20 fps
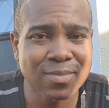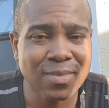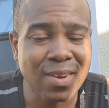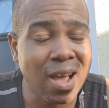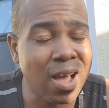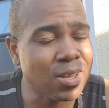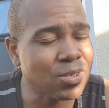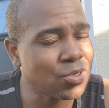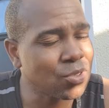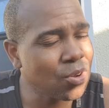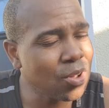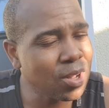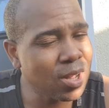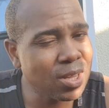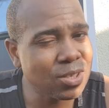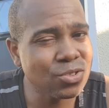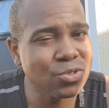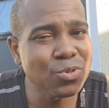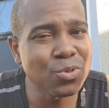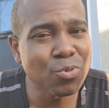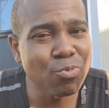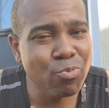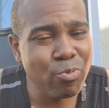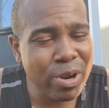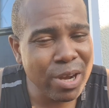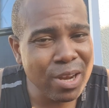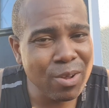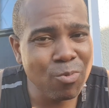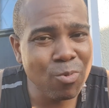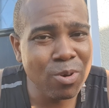as long as you
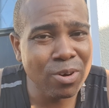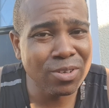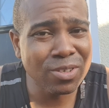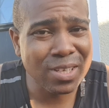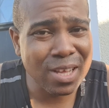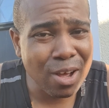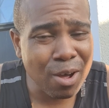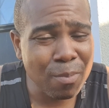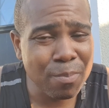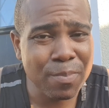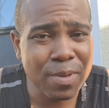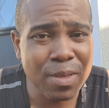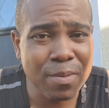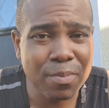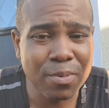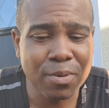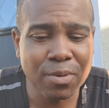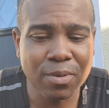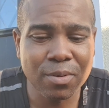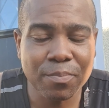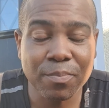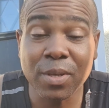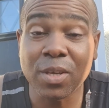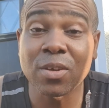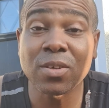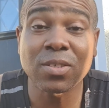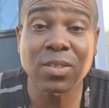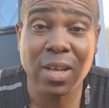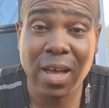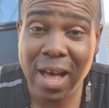really want to help people,
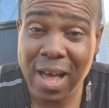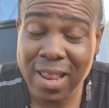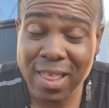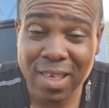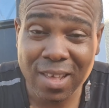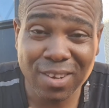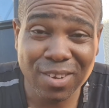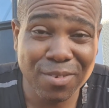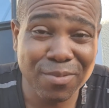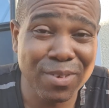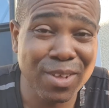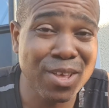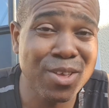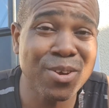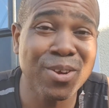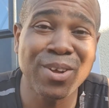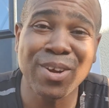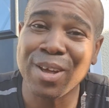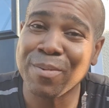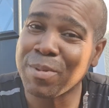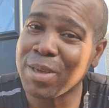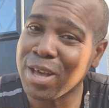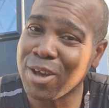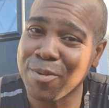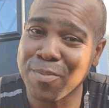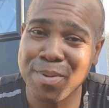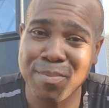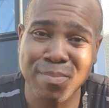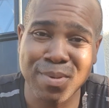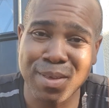because at the end of the day, you're going to be
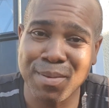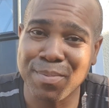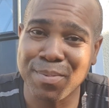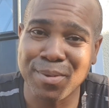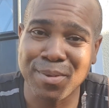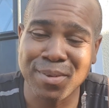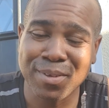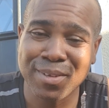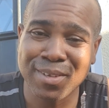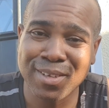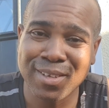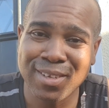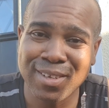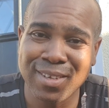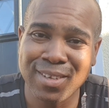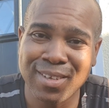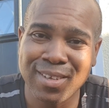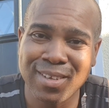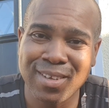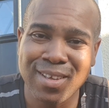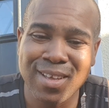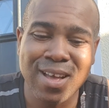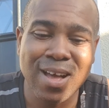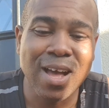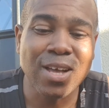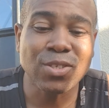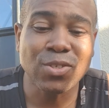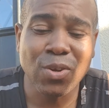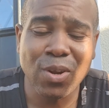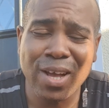helping people.
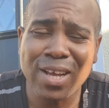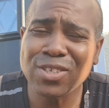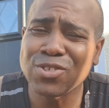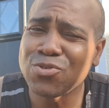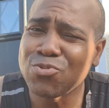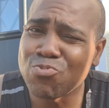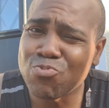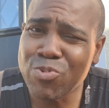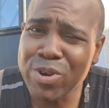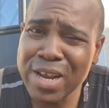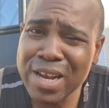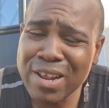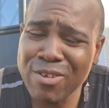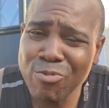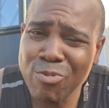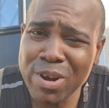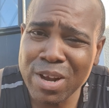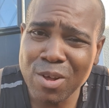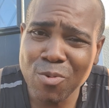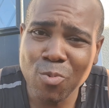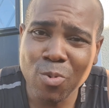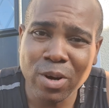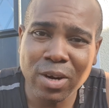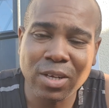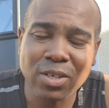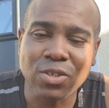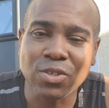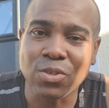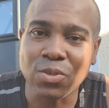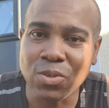As long as you really, really
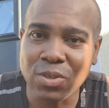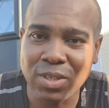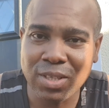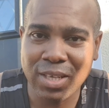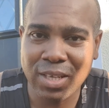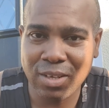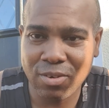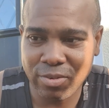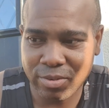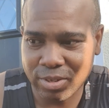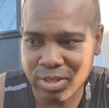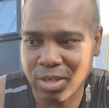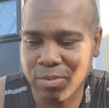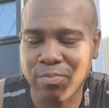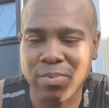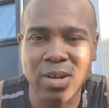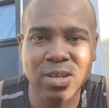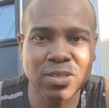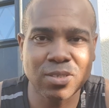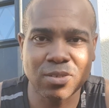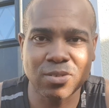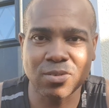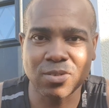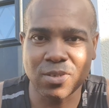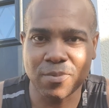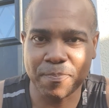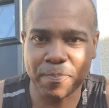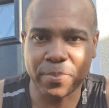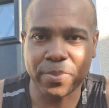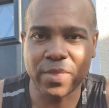want, do you think Richard Branson
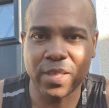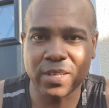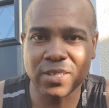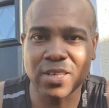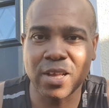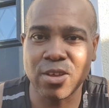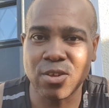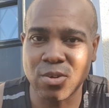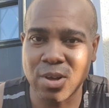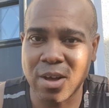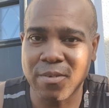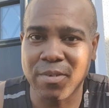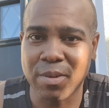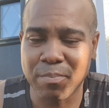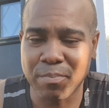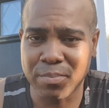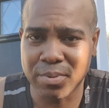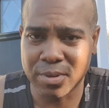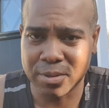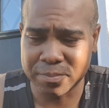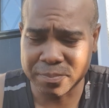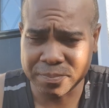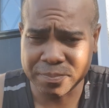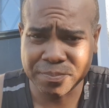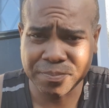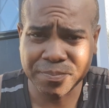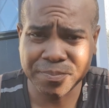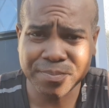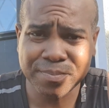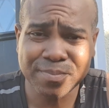thinks that you have
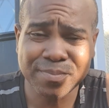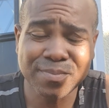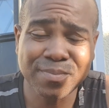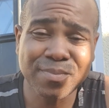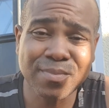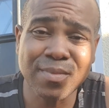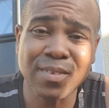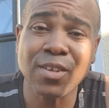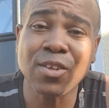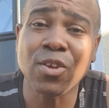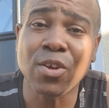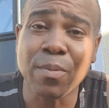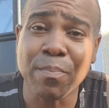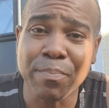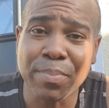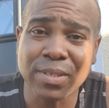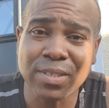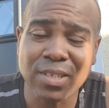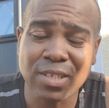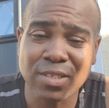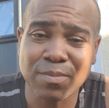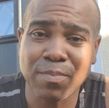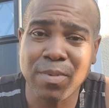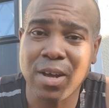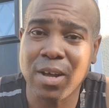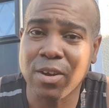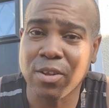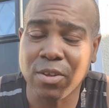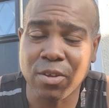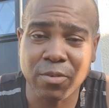a
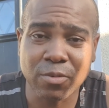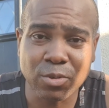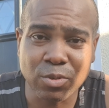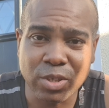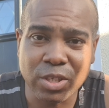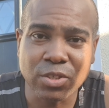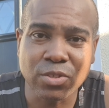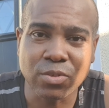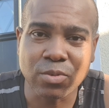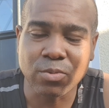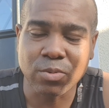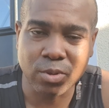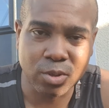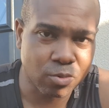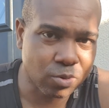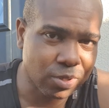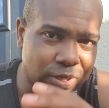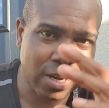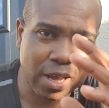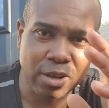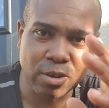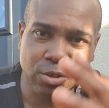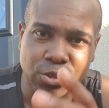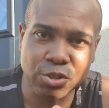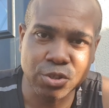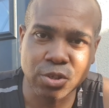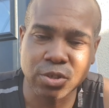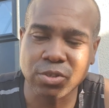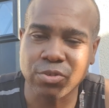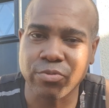businessman, you need to, that your
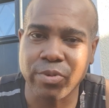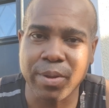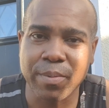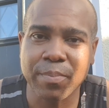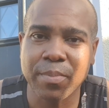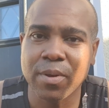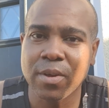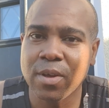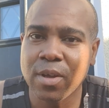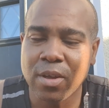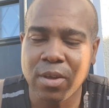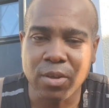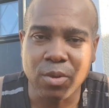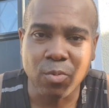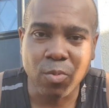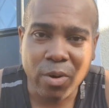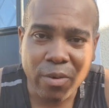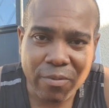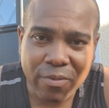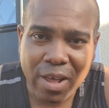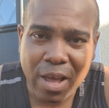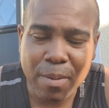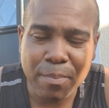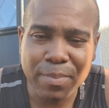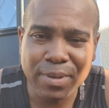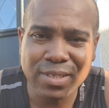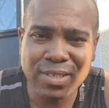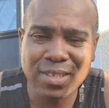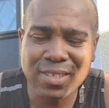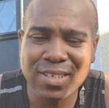short trip, you want to fly a
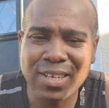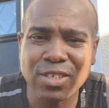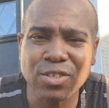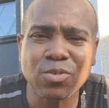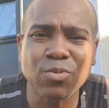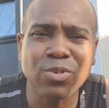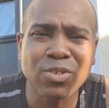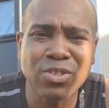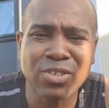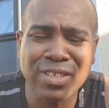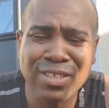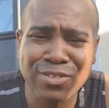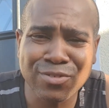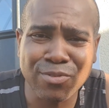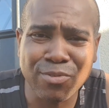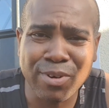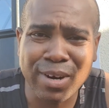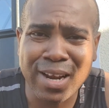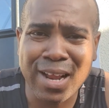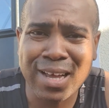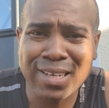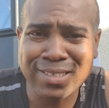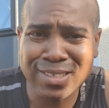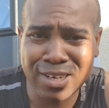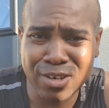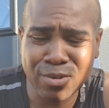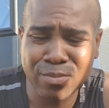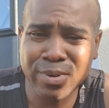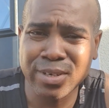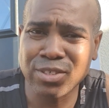business class, you need to relax a
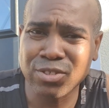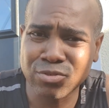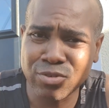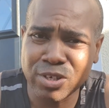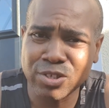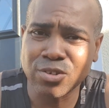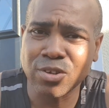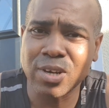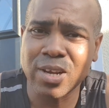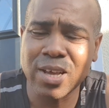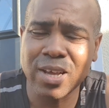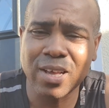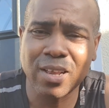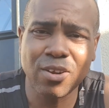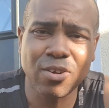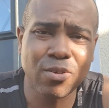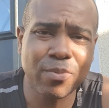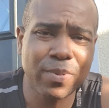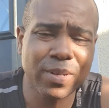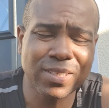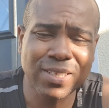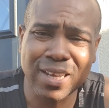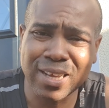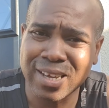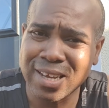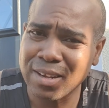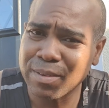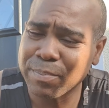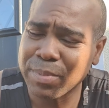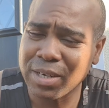little bit, stretch your leg a little bit and
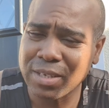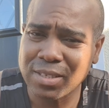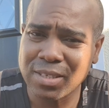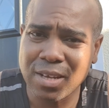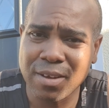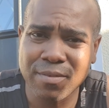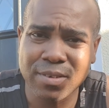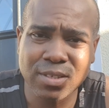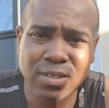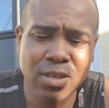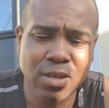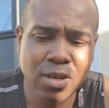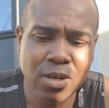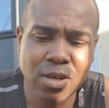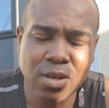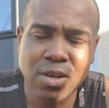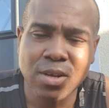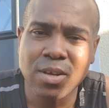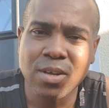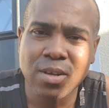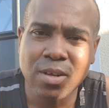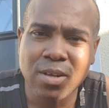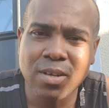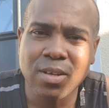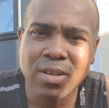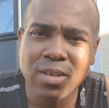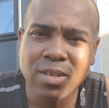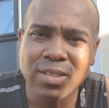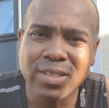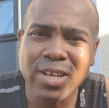get better service?
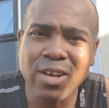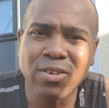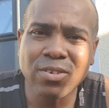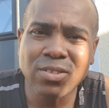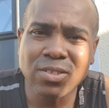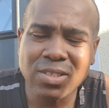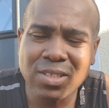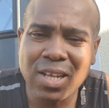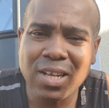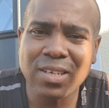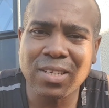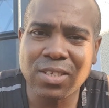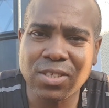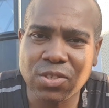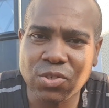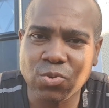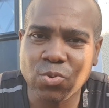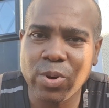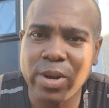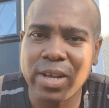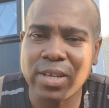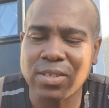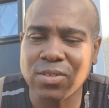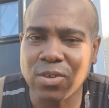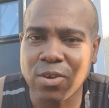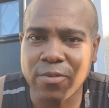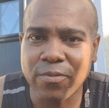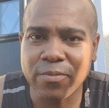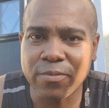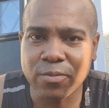They understand the stress
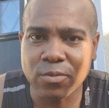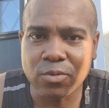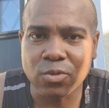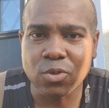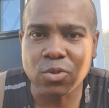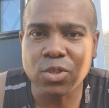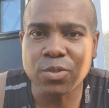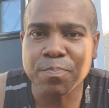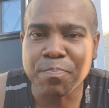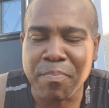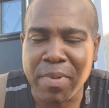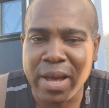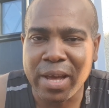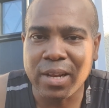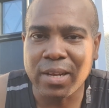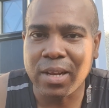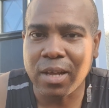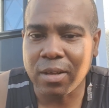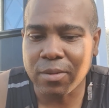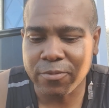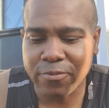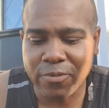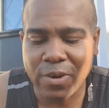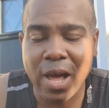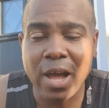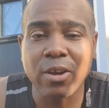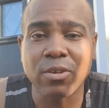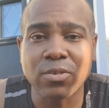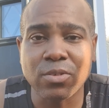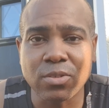of those men that fly
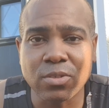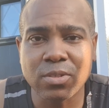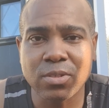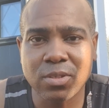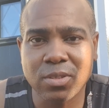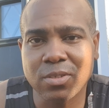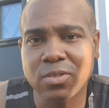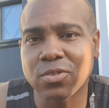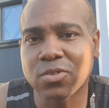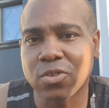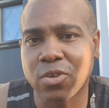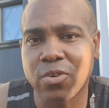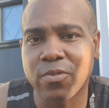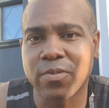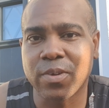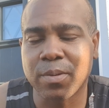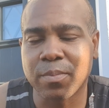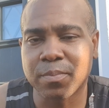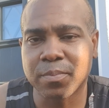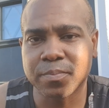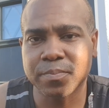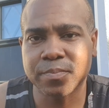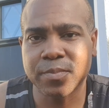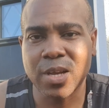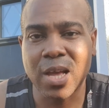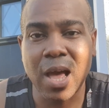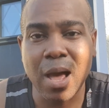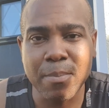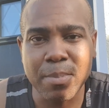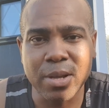on those sort of
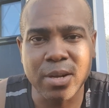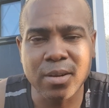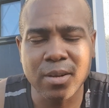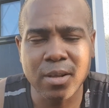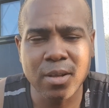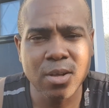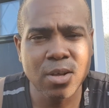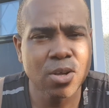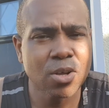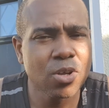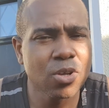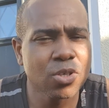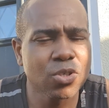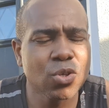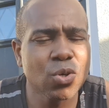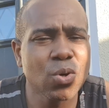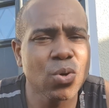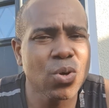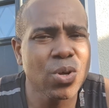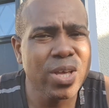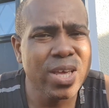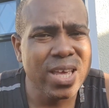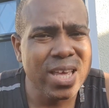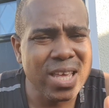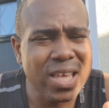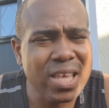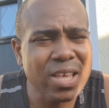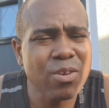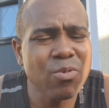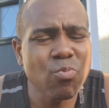cabin. So
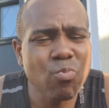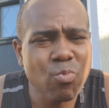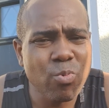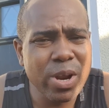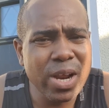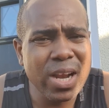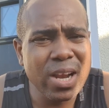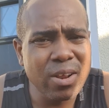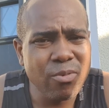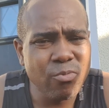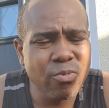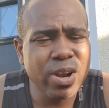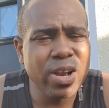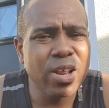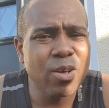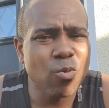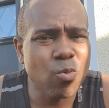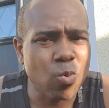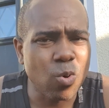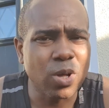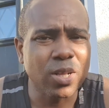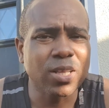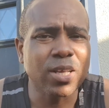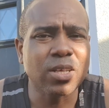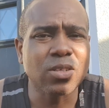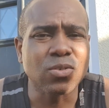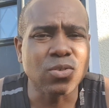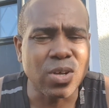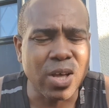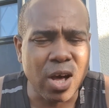he really, really
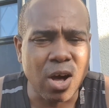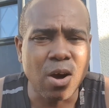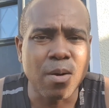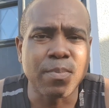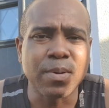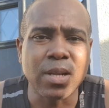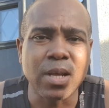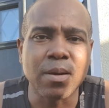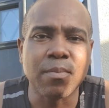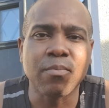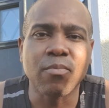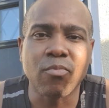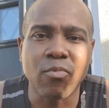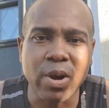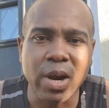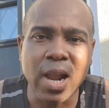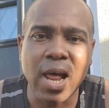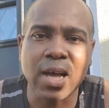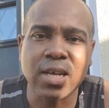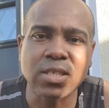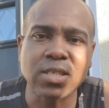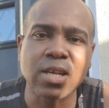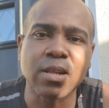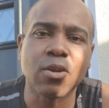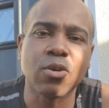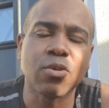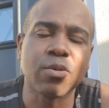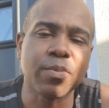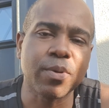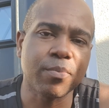wanted to help them relax a
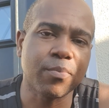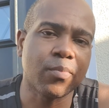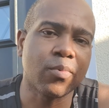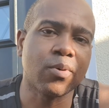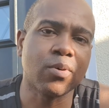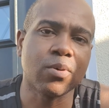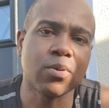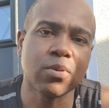little bit more